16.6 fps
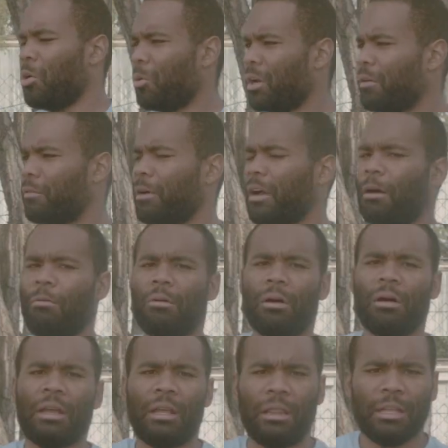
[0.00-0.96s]
whatever I
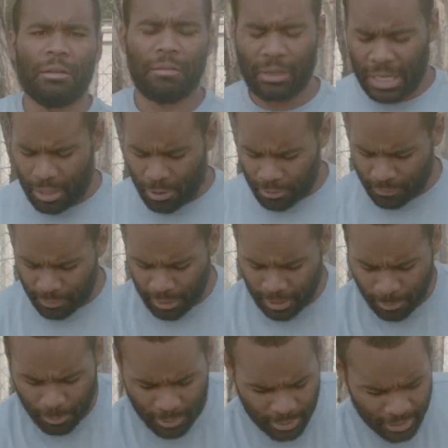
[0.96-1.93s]
want and living however
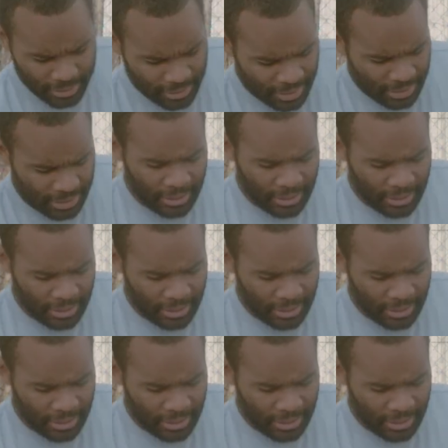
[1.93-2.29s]
I want.